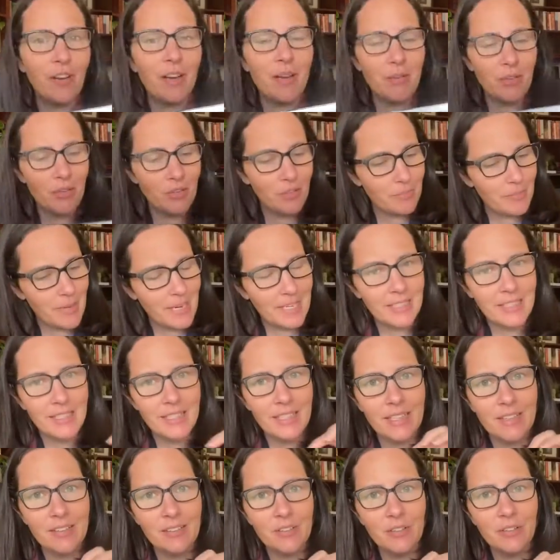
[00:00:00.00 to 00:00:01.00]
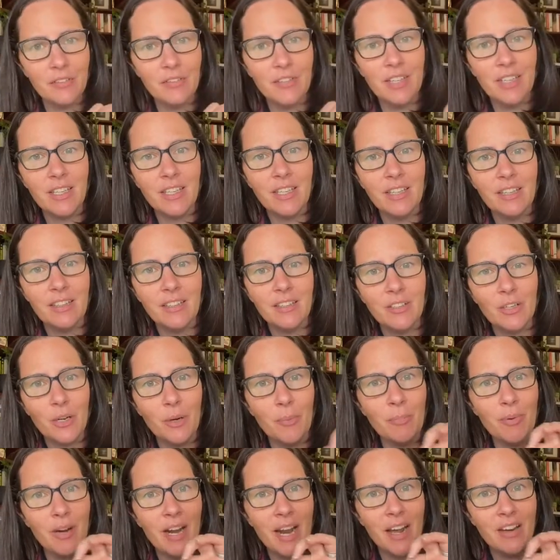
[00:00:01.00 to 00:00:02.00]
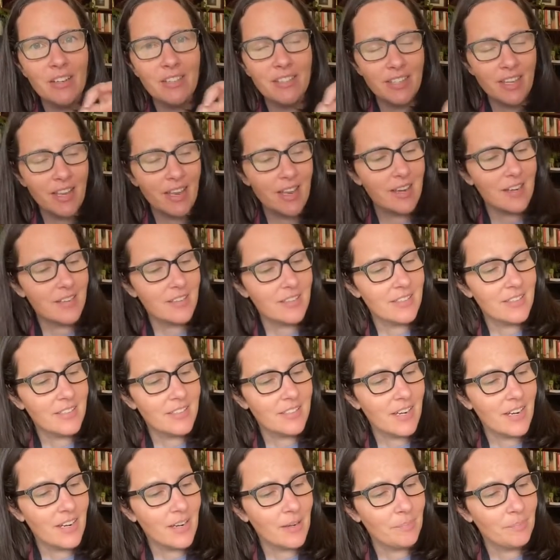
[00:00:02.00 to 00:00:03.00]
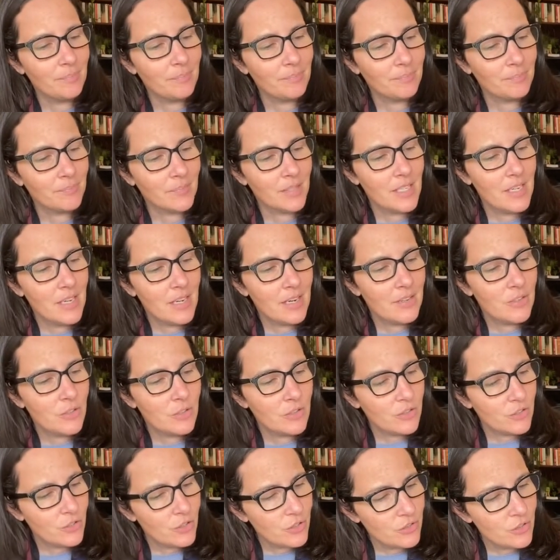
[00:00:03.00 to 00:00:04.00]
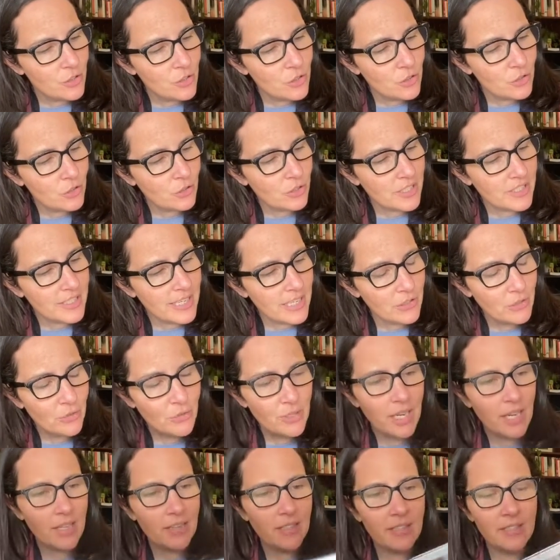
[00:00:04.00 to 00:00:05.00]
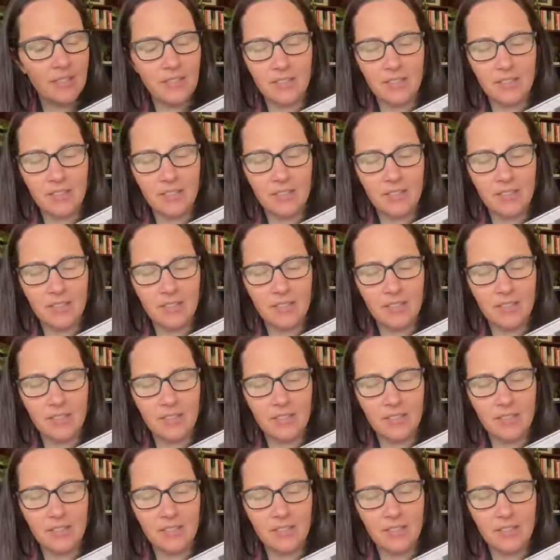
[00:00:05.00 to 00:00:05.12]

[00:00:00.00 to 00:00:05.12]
use mainly sort of the, browns and neutral and natural colors.